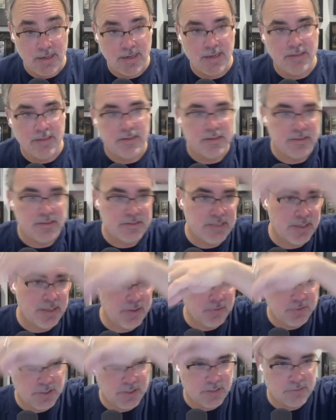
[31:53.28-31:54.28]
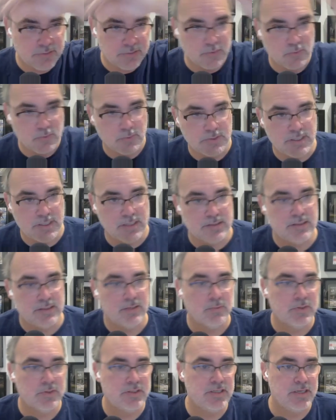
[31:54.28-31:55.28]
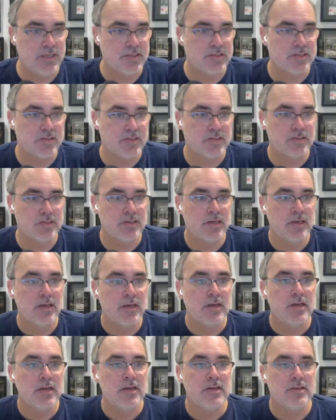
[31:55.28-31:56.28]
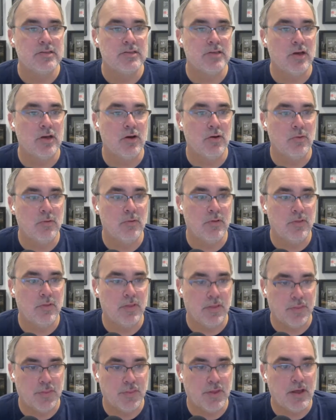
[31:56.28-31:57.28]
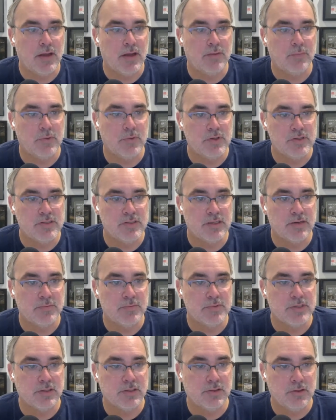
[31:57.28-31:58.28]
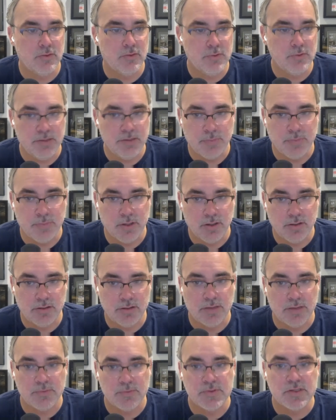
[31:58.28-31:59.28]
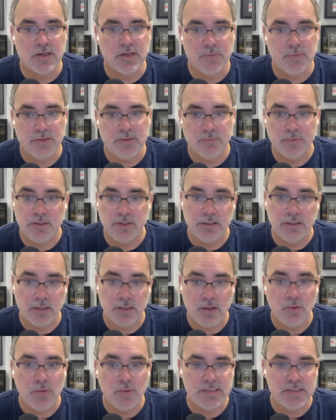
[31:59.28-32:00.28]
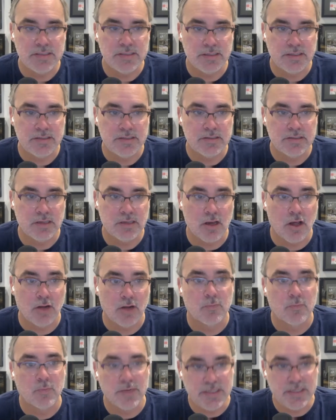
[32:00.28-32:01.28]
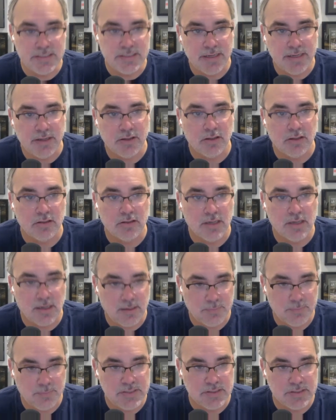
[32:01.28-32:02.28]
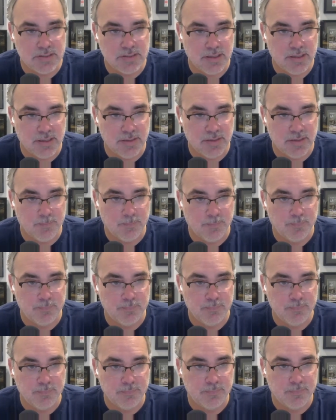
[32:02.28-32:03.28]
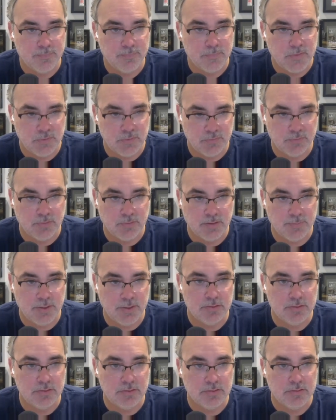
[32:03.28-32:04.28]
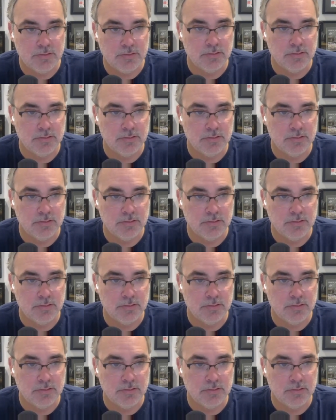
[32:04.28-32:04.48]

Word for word: and the Nintendo testers were testing with disks. So the thought was that it was a loading bug that was going to be really low incidence on retail copies of the game. Do you see what I mean? Yeah,